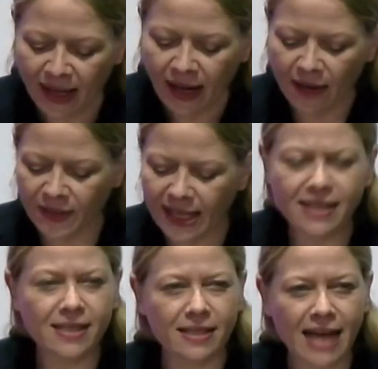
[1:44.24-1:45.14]
And
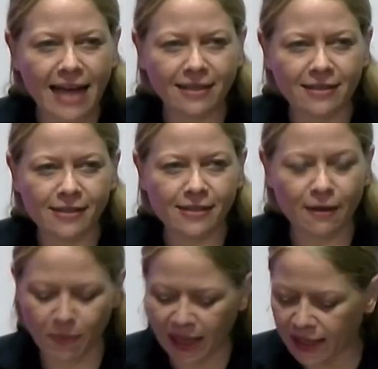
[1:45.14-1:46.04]
these tens
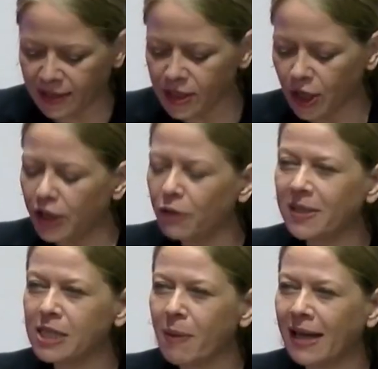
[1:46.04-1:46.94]
of millions could have
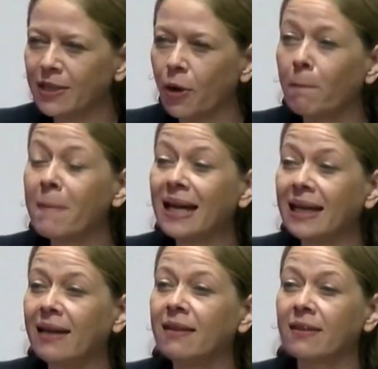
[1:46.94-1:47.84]
been spent on
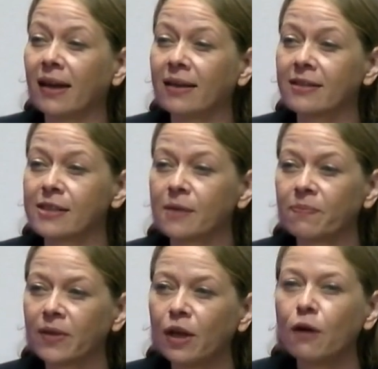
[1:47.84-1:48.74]
many things.
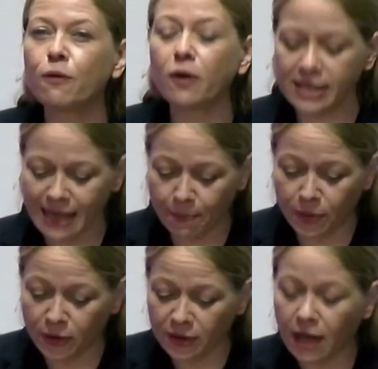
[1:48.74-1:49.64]
For
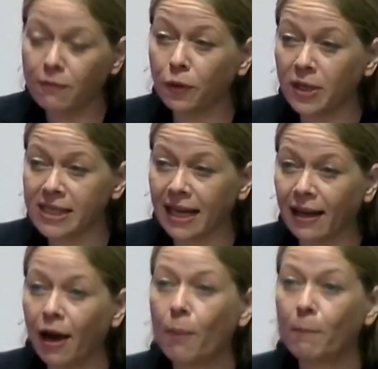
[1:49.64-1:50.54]
example, avoiding
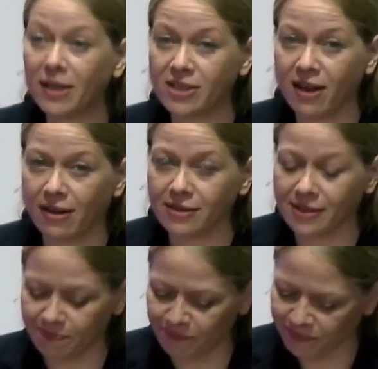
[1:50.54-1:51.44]
bus
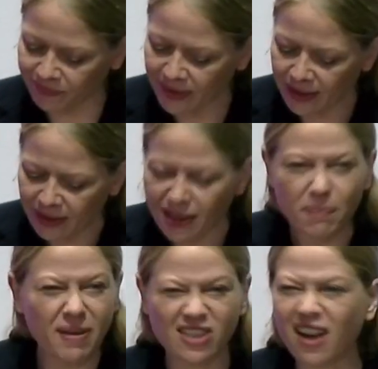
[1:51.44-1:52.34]
cuts.
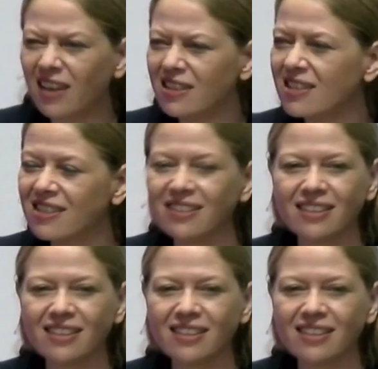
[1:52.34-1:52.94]
Bus cuts